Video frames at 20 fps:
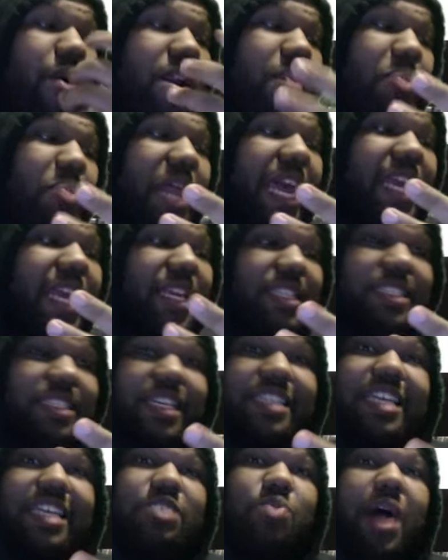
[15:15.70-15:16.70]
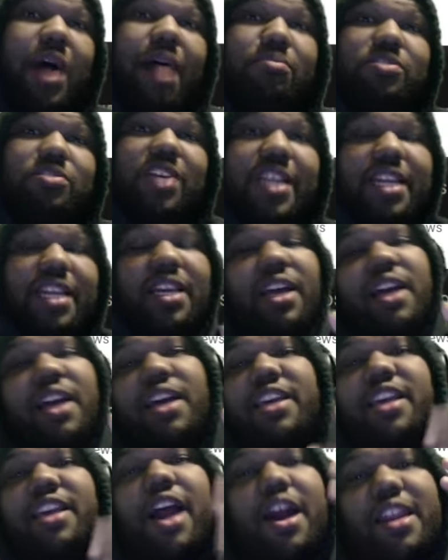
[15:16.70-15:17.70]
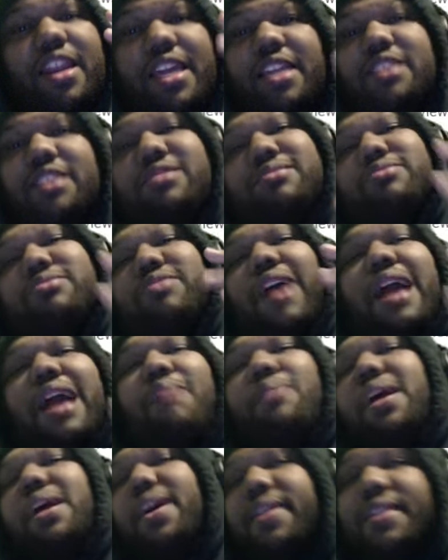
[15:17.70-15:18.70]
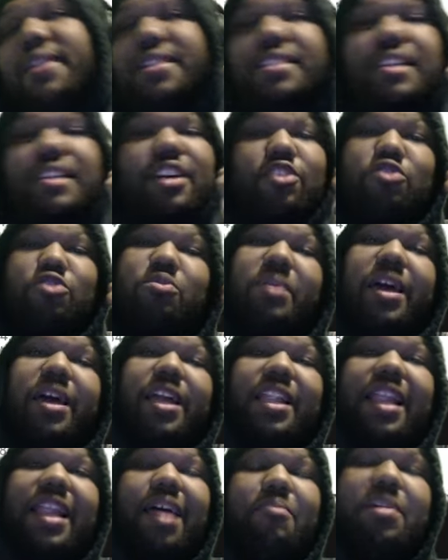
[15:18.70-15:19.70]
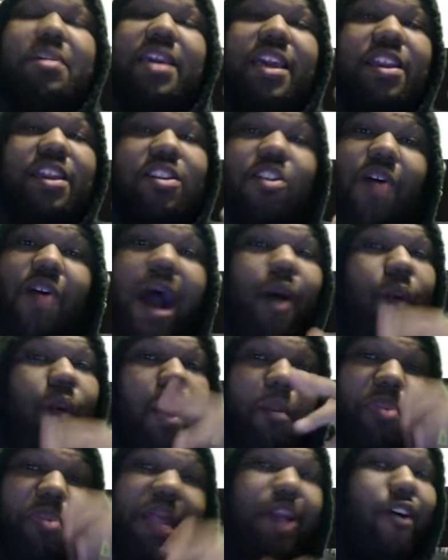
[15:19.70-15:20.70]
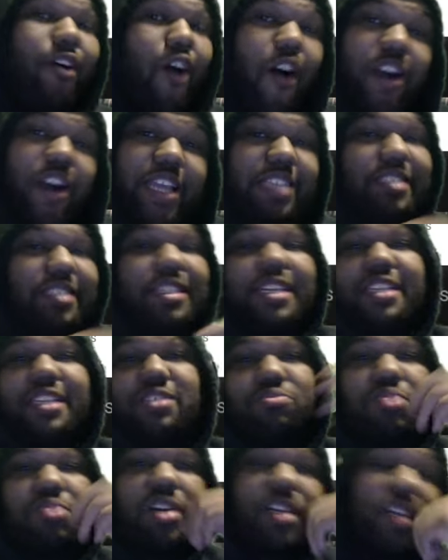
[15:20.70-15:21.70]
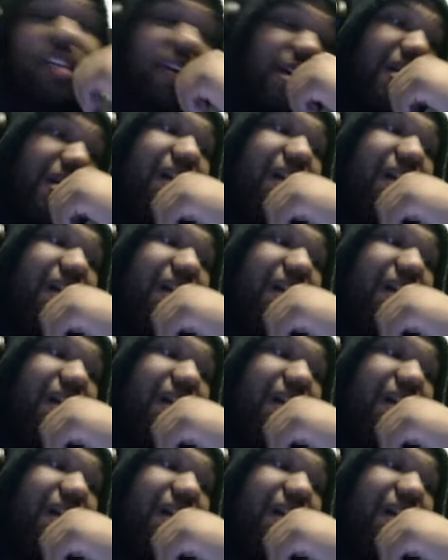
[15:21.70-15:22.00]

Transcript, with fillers: I want to play these niggas. That's why I'm trying to... Y'all need to subscribe to my other channel, man. Let me get known. I want to play all these niggas, bro.